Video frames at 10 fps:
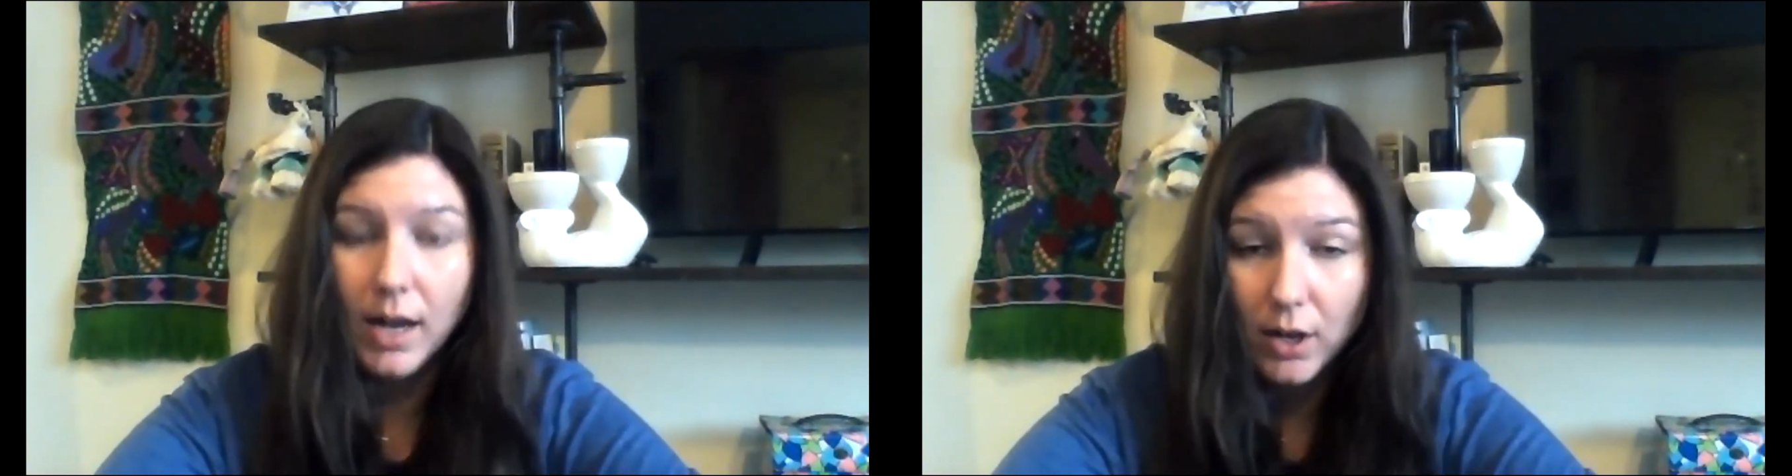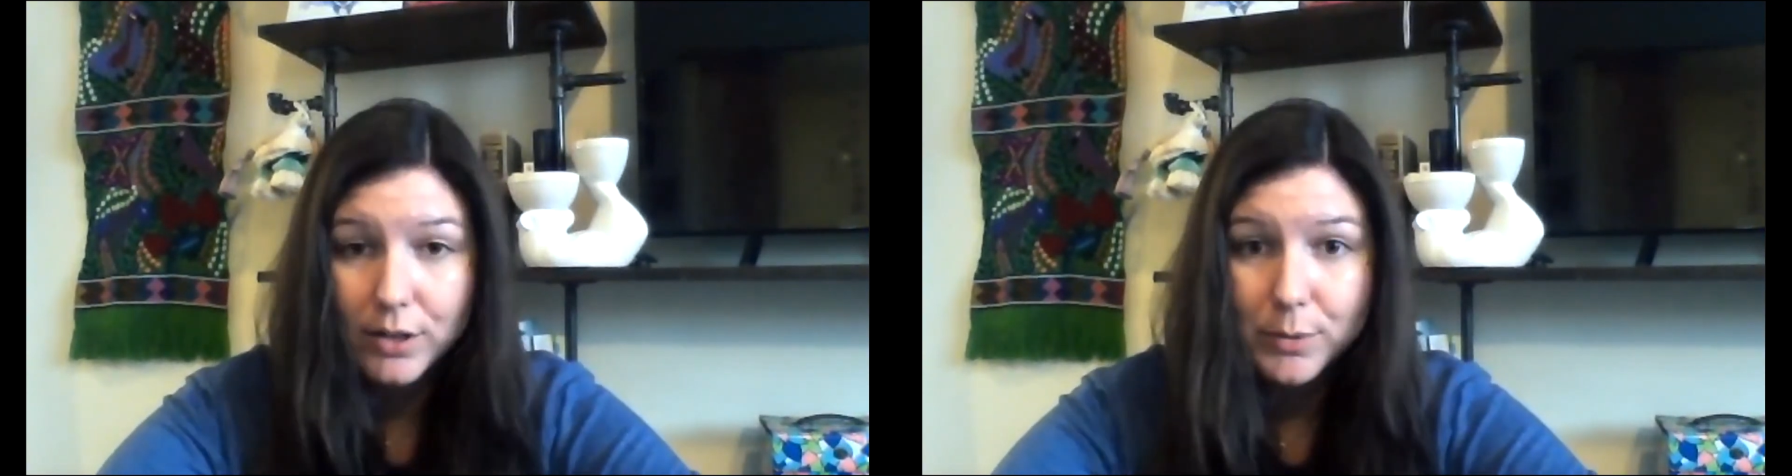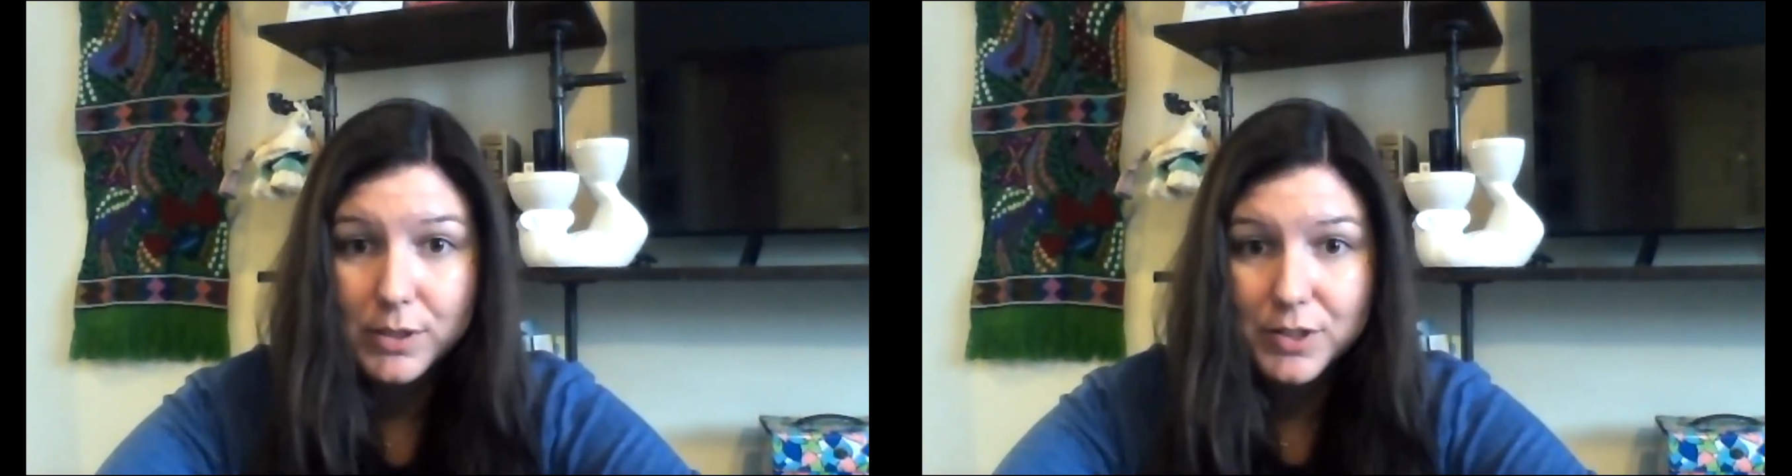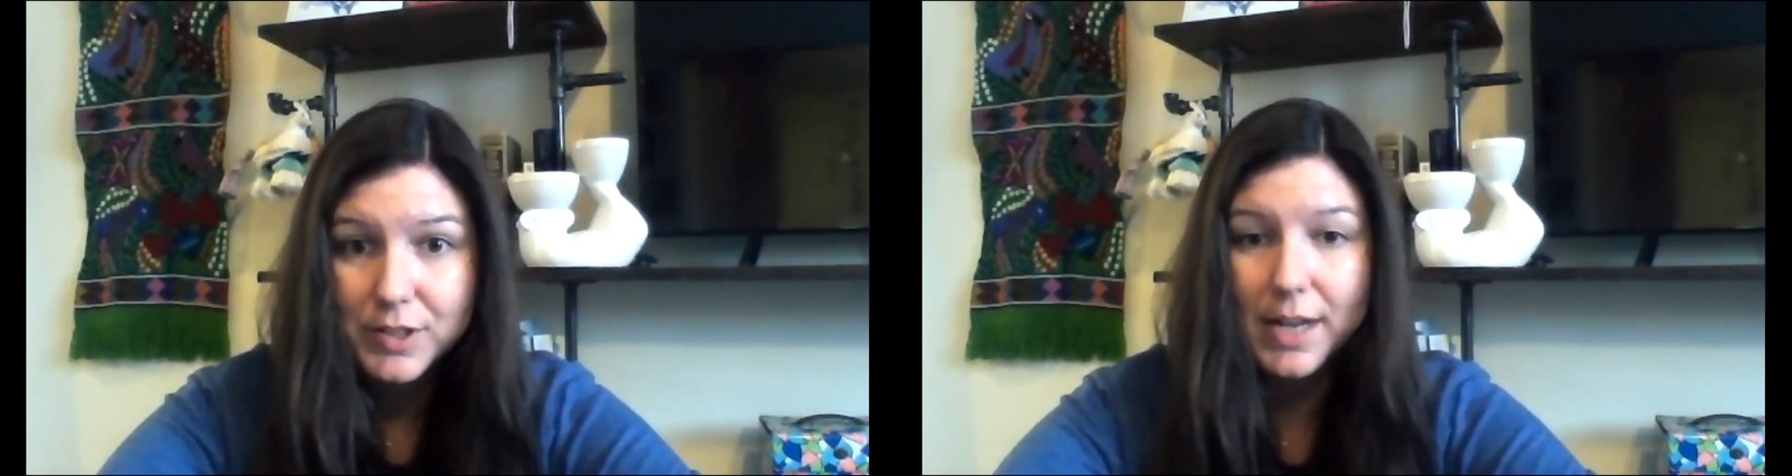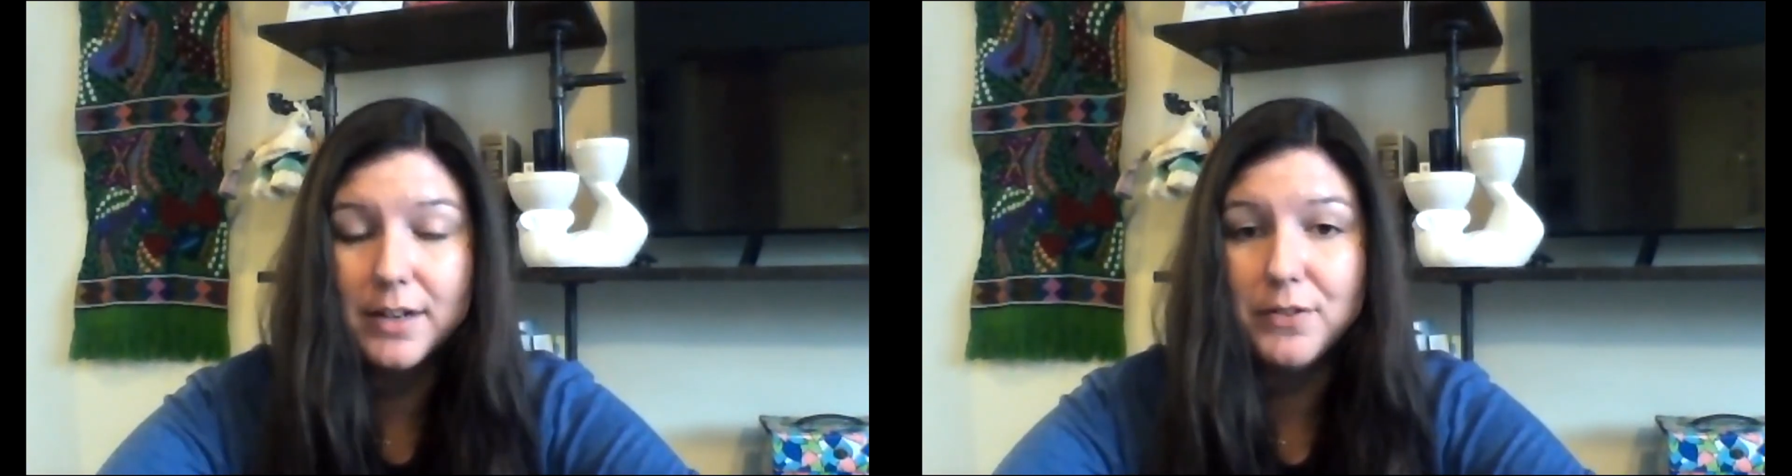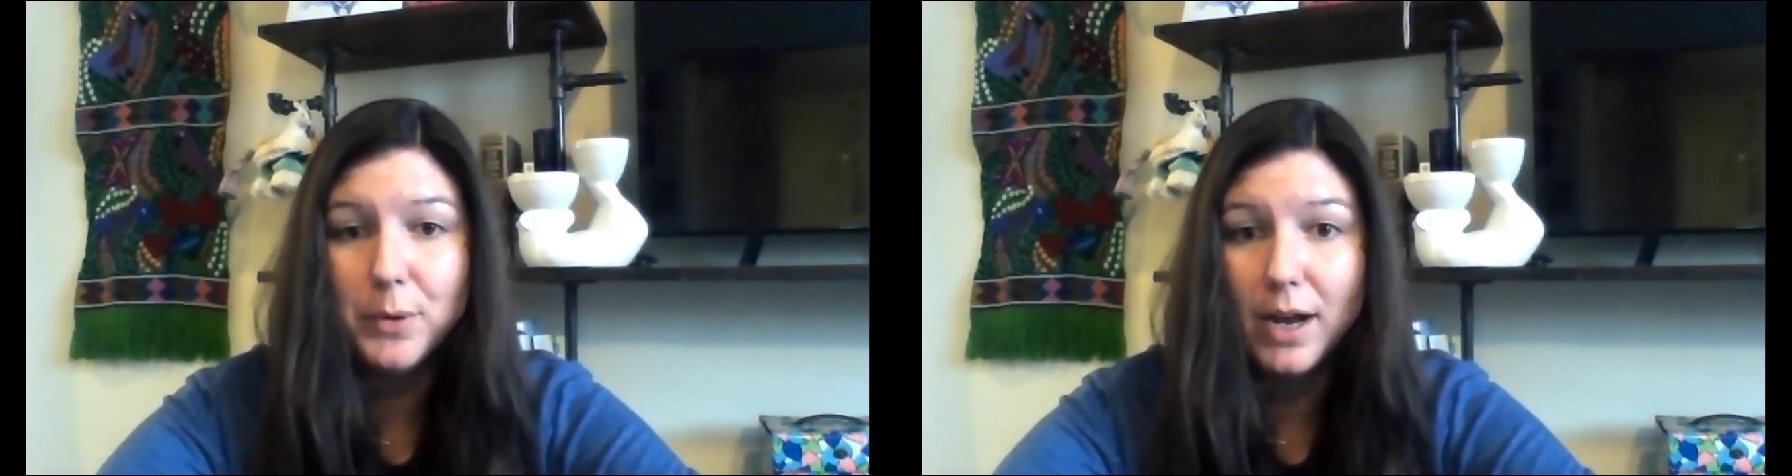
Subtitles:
I also understand if you